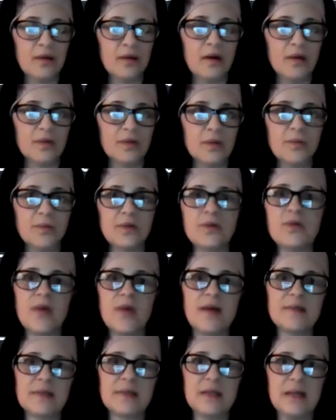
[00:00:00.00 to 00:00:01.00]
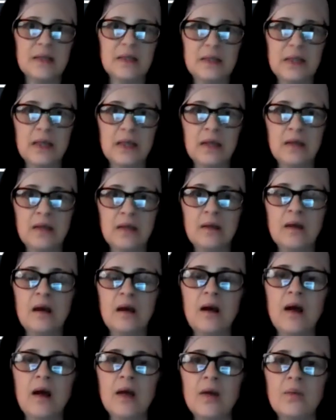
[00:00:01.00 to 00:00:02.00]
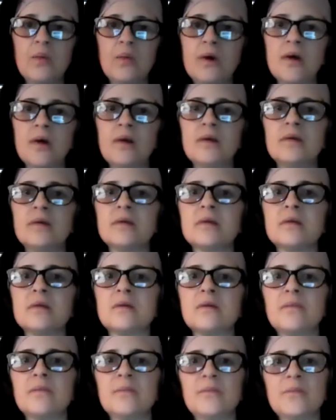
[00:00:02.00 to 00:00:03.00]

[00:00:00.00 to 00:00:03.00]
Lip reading: 2018, I was